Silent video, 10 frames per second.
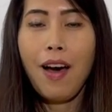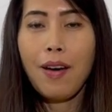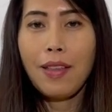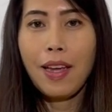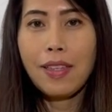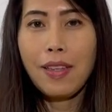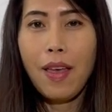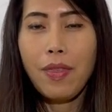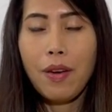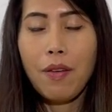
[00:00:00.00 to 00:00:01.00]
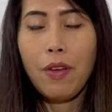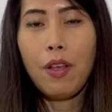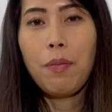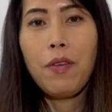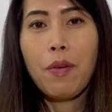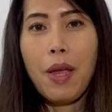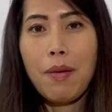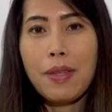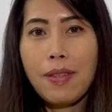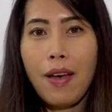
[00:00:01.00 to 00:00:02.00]
like I said, they're available from
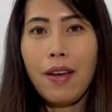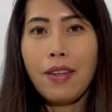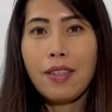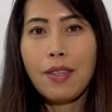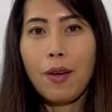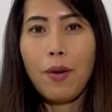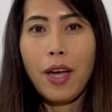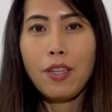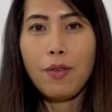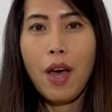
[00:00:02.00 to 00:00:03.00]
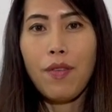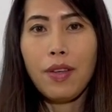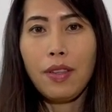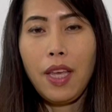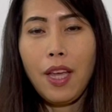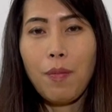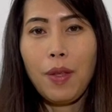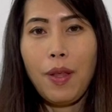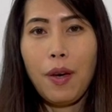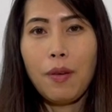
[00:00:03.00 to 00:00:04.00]
Amazon, so I do have a link
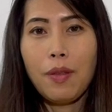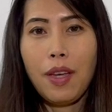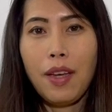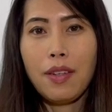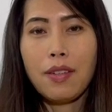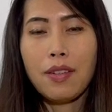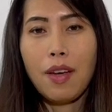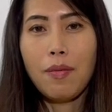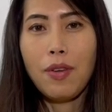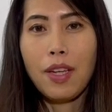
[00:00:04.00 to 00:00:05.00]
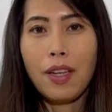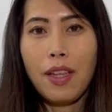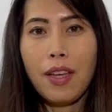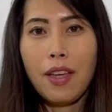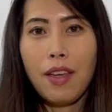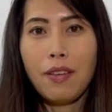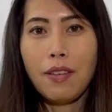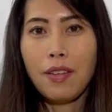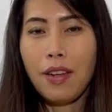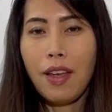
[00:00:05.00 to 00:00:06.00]
below that you can click
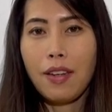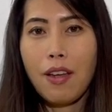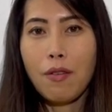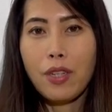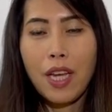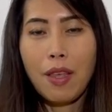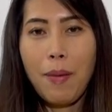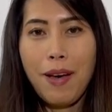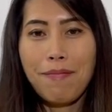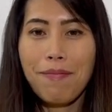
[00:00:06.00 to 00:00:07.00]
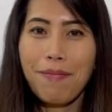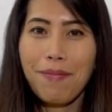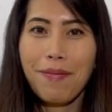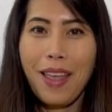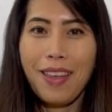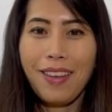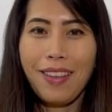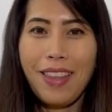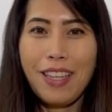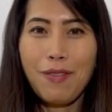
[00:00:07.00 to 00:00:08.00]
and go check them out.
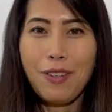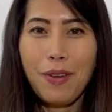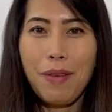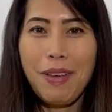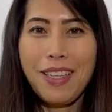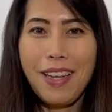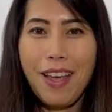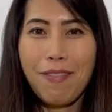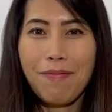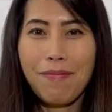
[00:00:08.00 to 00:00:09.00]
Thanks for joining me today.